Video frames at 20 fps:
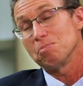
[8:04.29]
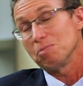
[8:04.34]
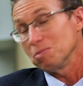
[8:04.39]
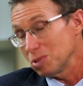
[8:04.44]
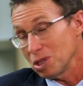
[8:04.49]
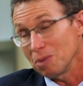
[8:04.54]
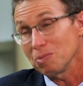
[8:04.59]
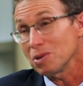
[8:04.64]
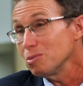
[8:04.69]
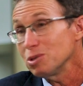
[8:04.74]

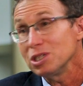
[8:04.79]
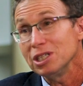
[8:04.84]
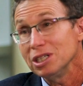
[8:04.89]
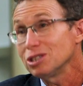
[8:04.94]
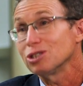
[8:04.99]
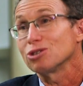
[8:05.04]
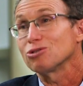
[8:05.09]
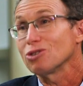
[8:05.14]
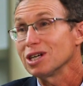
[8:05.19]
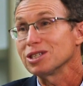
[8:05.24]
sometimes you need
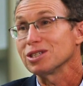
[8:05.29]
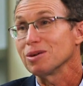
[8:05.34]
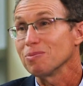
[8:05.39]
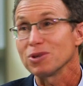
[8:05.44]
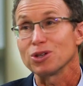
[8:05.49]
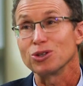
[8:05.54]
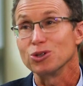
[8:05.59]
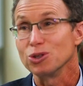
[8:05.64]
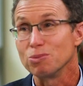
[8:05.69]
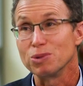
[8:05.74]
to try
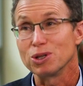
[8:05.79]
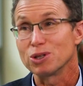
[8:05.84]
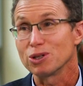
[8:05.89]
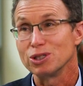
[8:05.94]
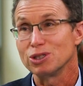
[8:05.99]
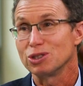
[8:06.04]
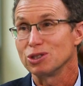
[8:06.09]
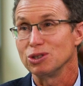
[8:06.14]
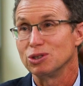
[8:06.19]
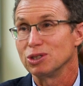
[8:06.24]
something new
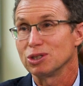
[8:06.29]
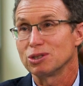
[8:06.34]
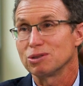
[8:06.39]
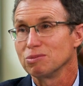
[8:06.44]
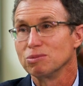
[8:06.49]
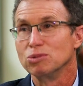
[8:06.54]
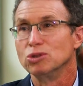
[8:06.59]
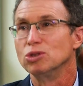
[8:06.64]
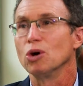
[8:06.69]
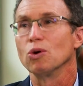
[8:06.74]
because you just
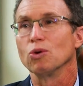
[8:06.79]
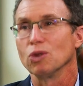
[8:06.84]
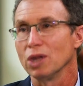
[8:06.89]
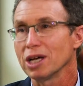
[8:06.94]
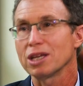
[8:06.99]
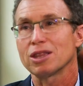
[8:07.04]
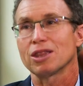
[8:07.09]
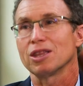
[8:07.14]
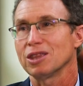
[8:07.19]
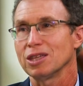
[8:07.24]
don't
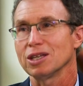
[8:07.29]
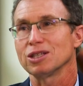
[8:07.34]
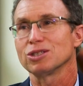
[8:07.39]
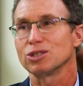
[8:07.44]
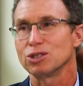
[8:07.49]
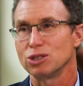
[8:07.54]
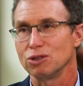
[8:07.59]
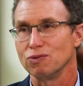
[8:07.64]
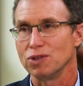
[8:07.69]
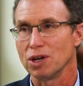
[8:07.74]
like the things
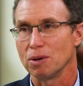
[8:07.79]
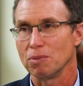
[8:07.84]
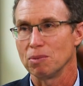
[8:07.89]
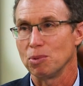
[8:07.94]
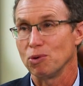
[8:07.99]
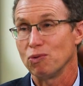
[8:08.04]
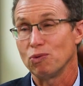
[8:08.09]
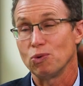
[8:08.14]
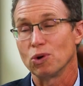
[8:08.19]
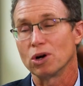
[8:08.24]
that you've done
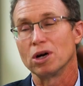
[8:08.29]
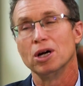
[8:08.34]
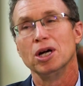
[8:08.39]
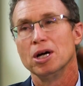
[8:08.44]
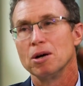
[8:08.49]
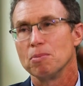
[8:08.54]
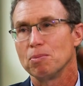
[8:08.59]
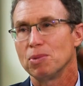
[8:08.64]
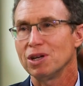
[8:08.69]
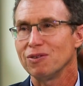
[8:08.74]
before.
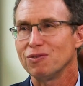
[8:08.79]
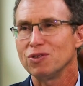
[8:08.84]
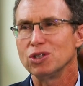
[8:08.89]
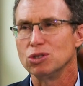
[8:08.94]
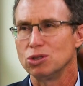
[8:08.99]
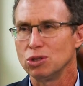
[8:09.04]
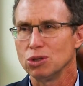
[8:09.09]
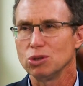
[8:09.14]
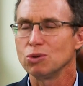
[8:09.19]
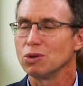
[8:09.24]
But if you
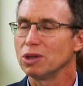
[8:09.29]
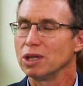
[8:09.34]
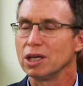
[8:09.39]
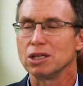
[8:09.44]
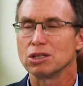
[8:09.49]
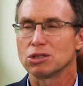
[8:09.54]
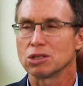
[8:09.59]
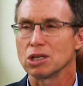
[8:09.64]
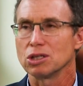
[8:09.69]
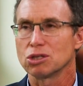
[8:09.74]
do, then
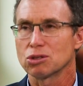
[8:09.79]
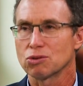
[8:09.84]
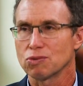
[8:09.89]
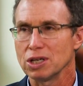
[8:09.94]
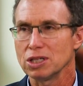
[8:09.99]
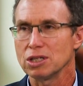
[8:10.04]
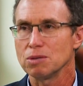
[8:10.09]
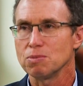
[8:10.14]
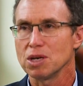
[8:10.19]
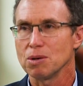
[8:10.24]
it's, it's
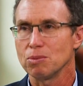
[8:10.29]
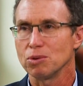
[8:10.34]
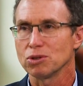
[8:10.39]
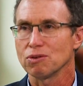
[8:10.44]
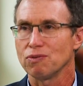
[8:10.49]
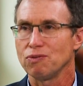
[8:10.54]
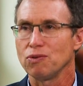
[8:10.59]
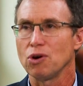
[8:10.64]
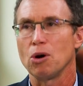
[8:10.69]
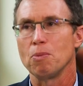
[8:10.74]
great to be able to
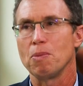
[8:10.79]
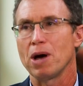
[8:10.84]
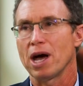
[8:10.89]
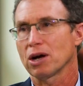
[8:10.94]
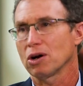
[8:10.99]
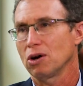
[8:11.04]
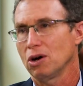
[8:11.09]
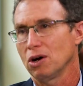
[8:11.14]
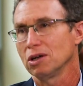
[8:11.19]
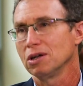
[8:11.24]
fall
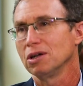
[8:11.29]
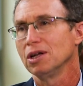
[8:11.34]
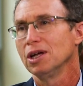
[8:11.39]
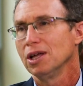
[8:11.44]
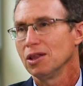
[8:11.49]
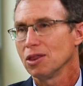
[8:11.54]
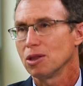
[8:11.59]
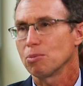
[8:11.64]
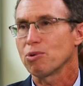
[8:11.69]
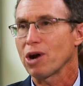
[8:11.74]
back on
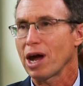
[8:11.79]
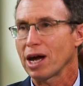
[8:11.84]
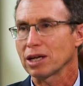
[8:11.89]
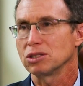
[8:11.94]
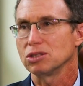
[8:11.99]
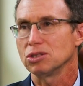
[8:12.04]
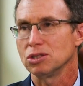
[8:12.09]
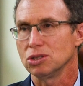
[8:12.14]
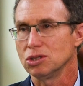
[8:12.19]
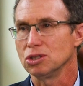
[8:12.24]
the
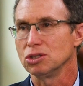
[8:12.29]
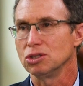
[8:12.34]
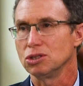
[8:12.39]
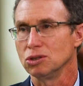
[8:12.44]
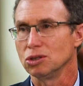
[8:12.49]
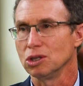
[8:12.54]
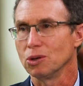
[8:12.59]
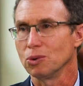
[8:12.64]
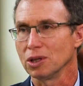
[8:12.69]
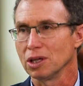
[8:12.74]
practices that you
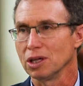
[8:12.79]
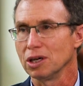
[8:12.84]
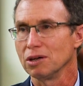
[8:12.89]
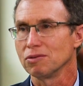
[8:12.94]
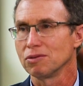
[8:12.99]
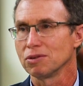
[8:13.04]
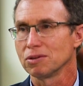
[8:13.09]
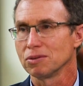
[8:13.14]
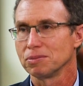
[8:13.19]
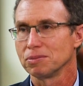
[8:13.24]
know and love.